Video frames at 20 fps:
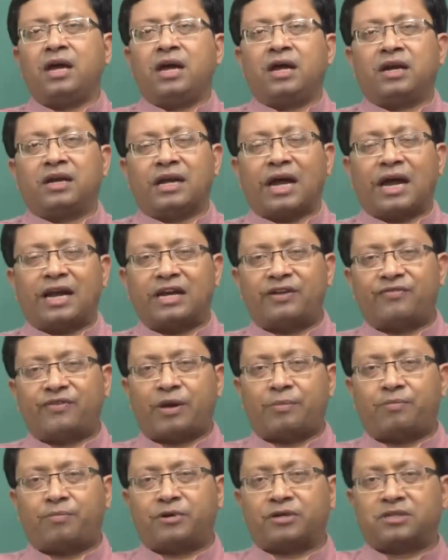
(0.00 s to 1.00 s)

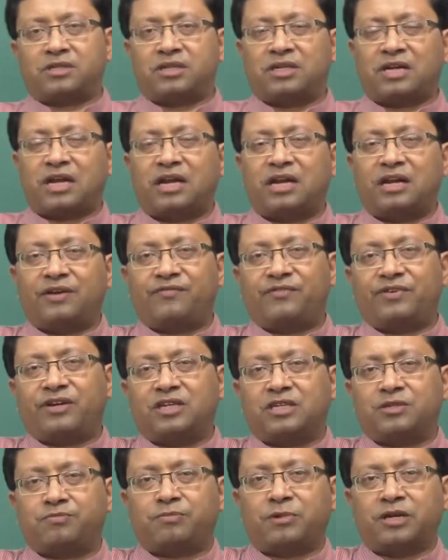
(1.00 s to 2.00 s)
95%, and if it
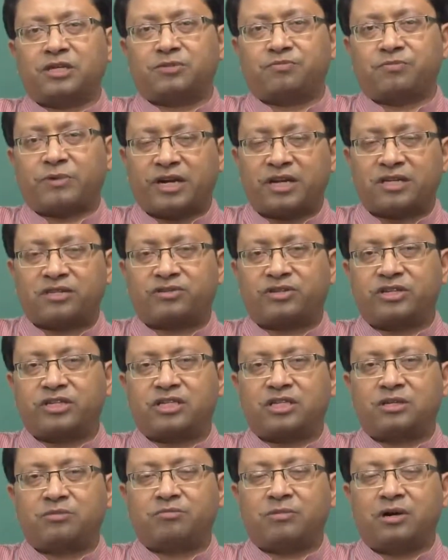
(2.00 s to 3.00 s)
is plus minus 3
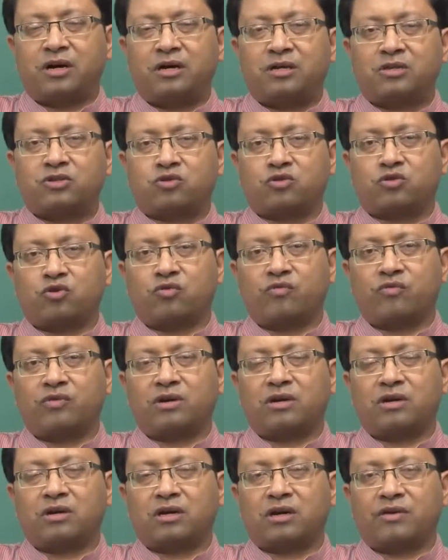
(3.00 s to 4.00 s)
sigma, so the
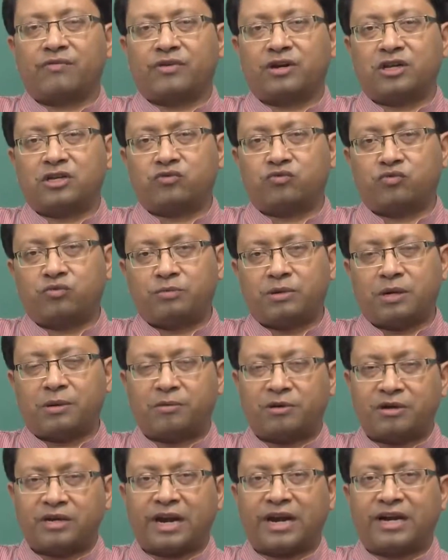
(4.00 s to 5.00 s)
overall coverage would be
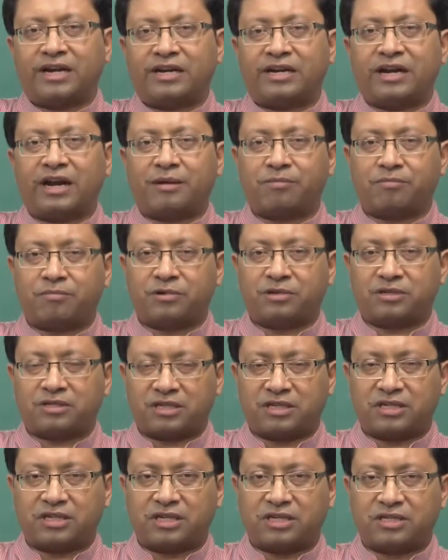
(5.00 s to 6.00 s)
about
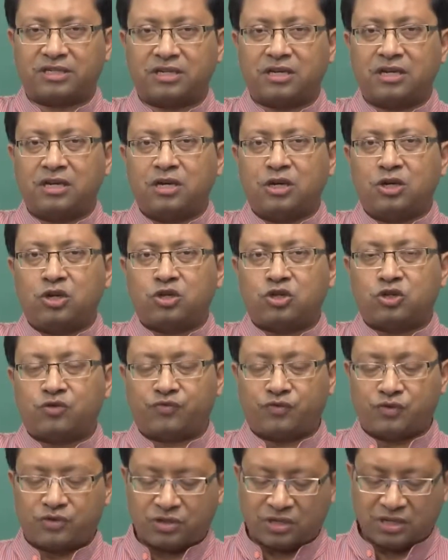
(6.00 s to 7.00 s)
99%. So,
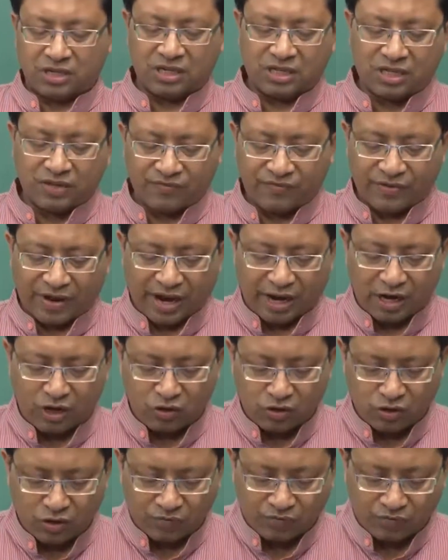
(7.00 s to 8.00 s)
if you see the values of